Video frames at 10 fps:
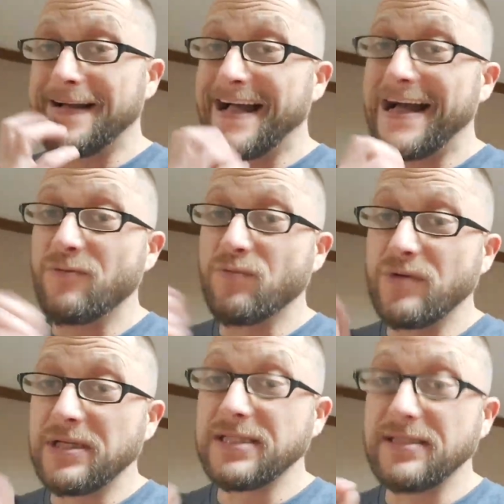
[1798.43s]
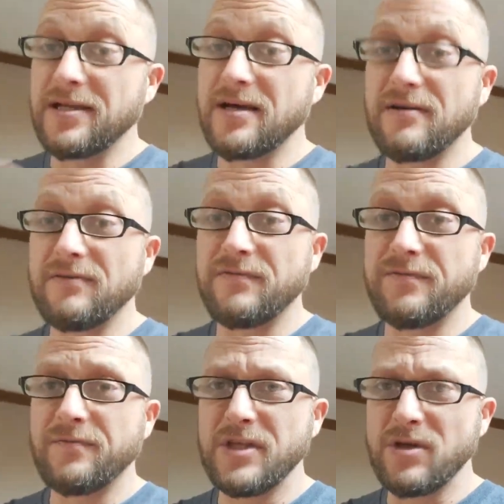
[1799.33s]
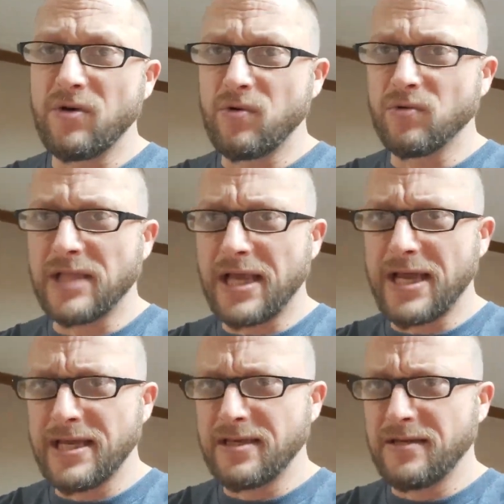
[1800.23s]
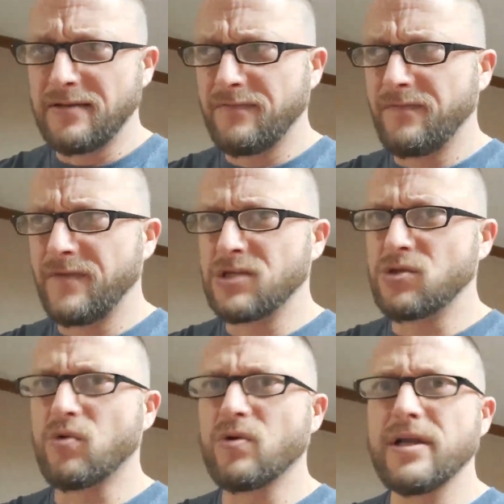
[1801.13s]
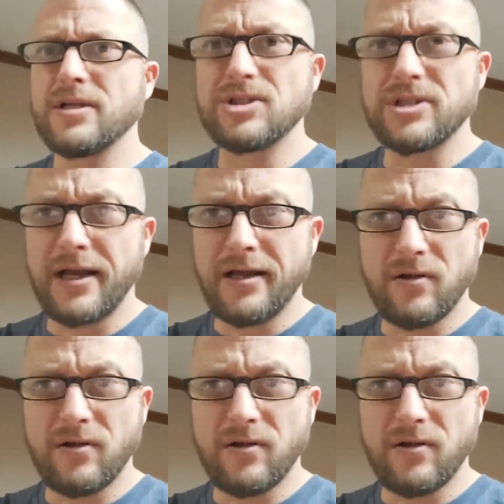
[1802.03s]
I really love the old, like, Victorian style